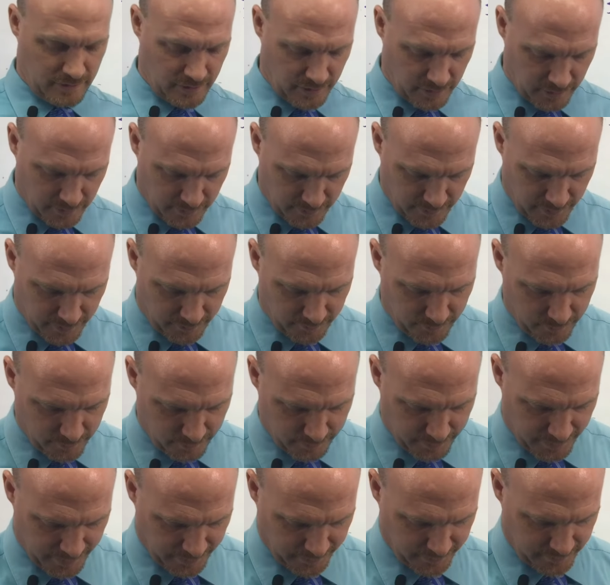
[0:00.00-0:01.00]
All right, we're
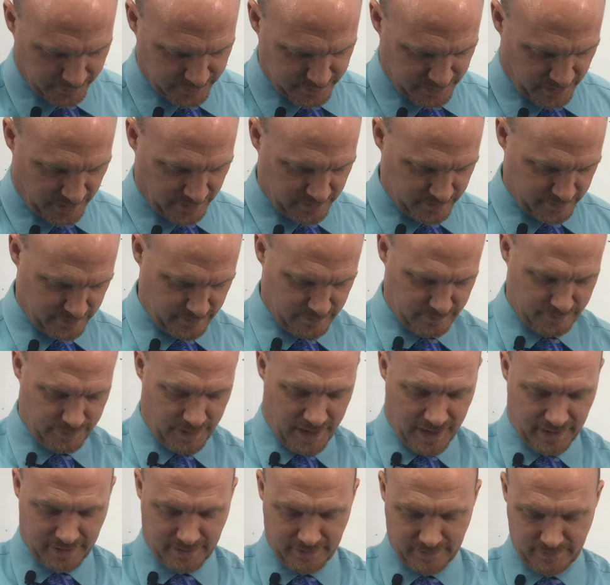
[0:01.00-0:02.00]
back
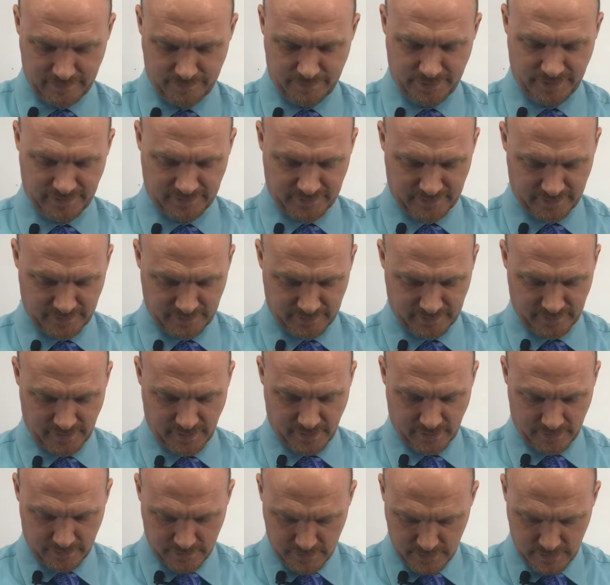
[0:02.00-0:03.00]
in business
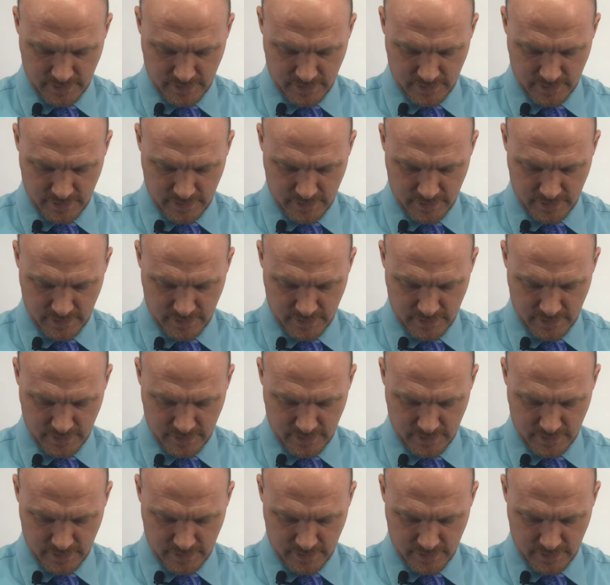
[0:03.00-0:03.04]
now.